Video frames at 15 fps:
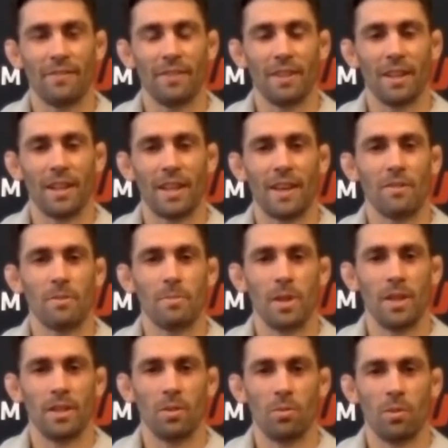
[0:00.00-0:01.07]
I feel like
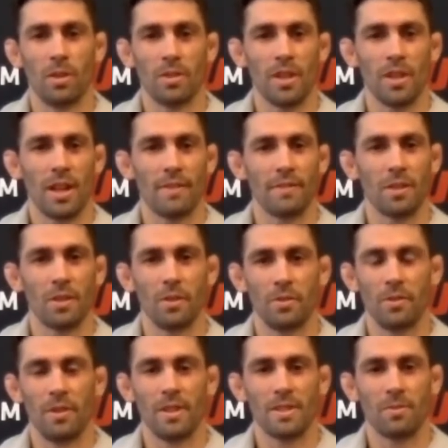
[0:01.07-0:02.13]
everybody in the world should have to go
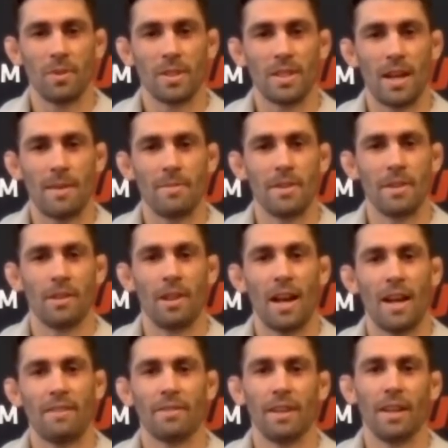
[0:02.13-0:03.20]
through this one time in their
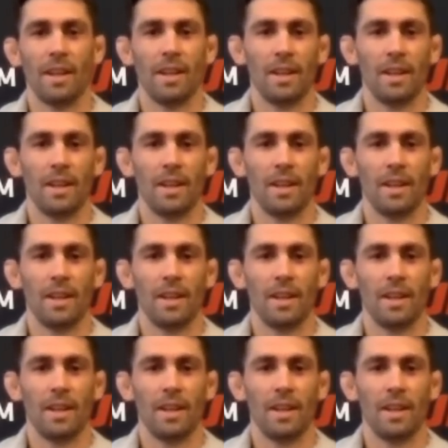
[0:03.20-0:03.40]
life,